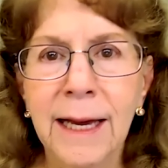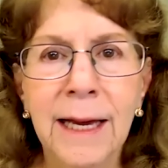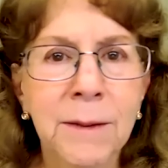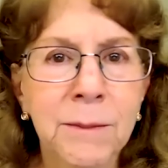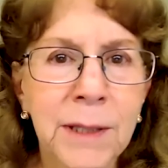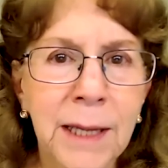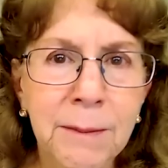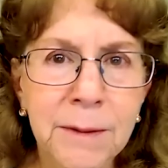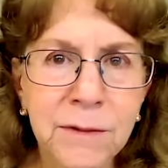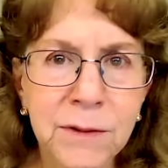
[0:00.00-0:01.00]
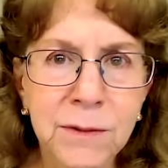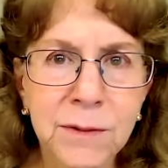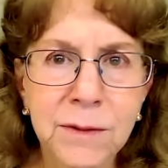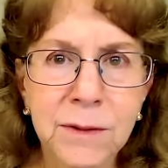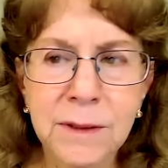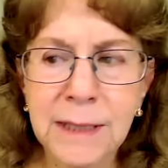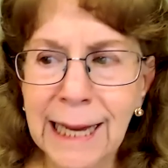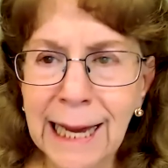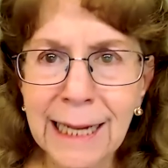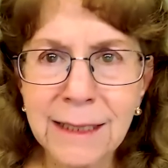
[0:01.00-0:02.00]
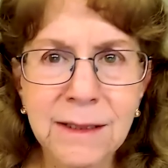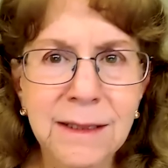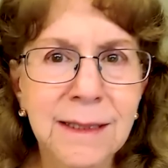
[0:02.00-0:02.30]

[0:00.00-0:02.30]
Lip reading: and be able to act